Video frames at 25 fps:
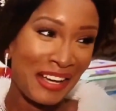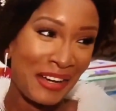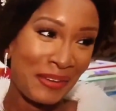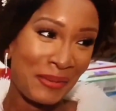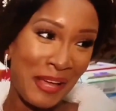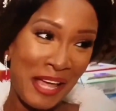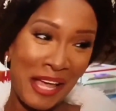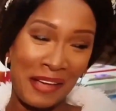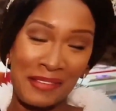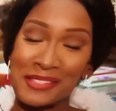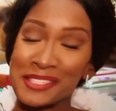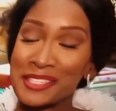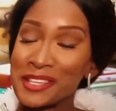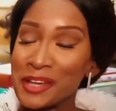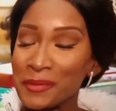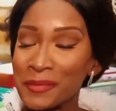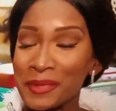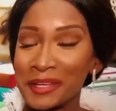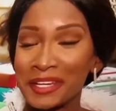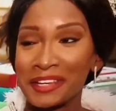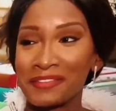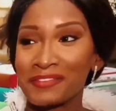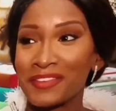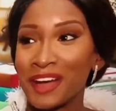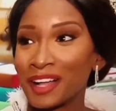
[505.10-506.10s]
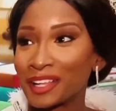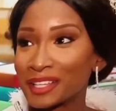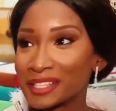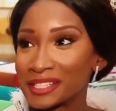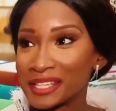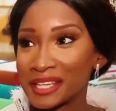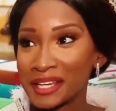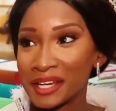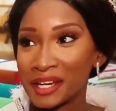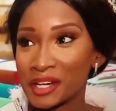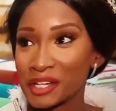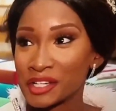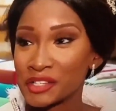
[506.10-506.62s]
We have so many
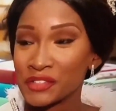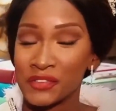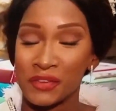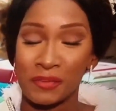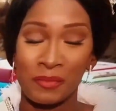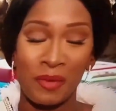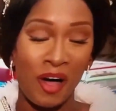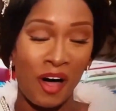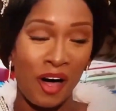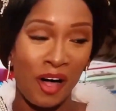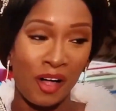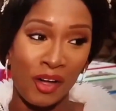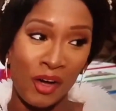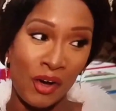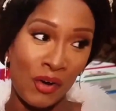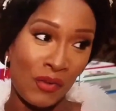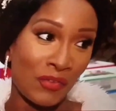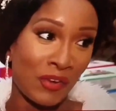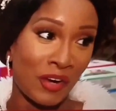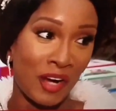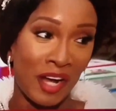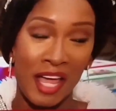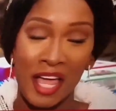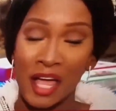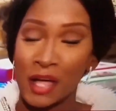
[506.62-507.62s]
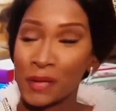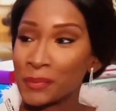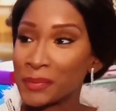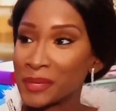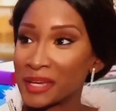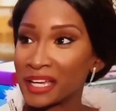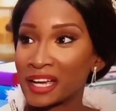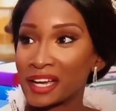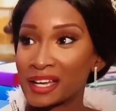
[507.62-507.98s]
volunteers from all over helping